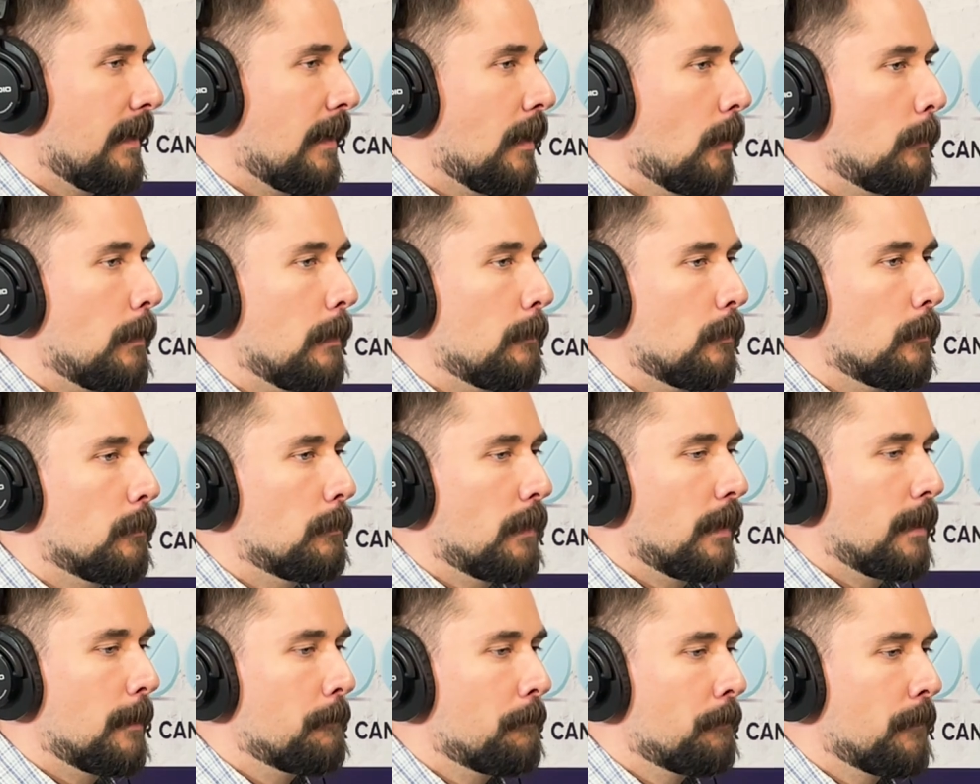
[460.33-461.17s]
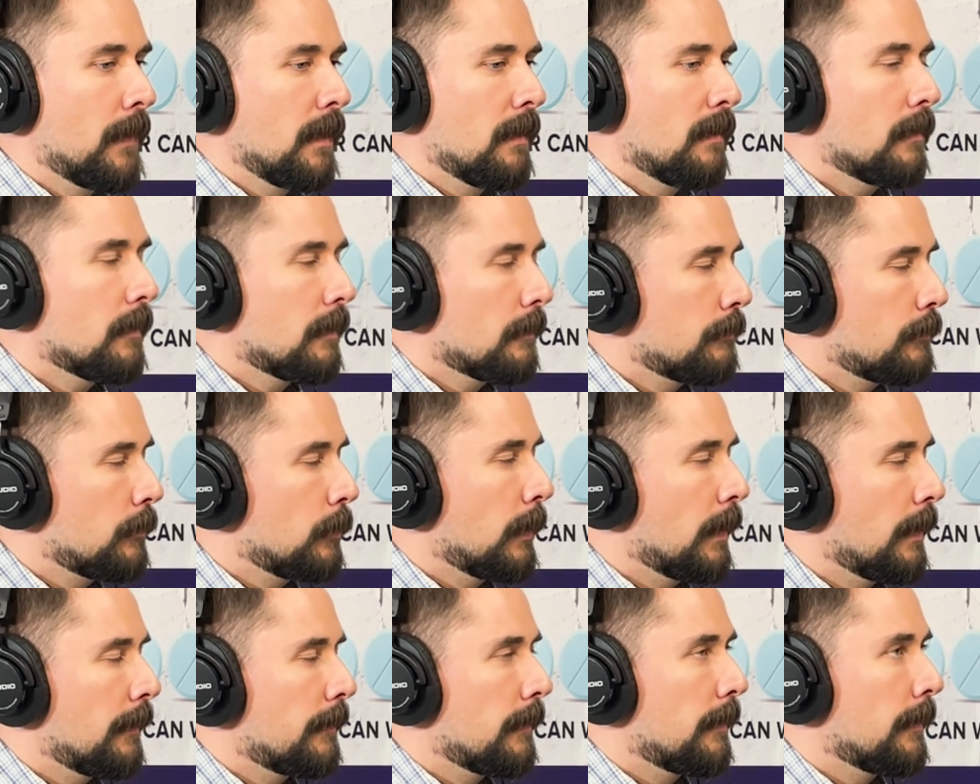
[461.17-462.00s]
help people, but there are a few
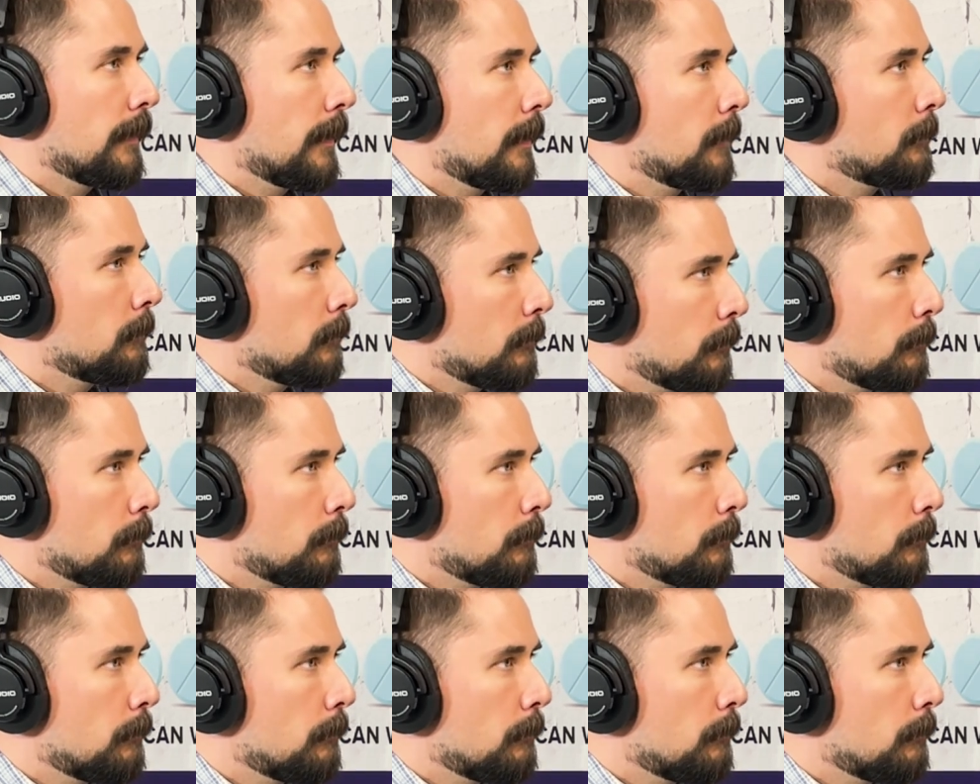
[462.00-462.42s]
out there that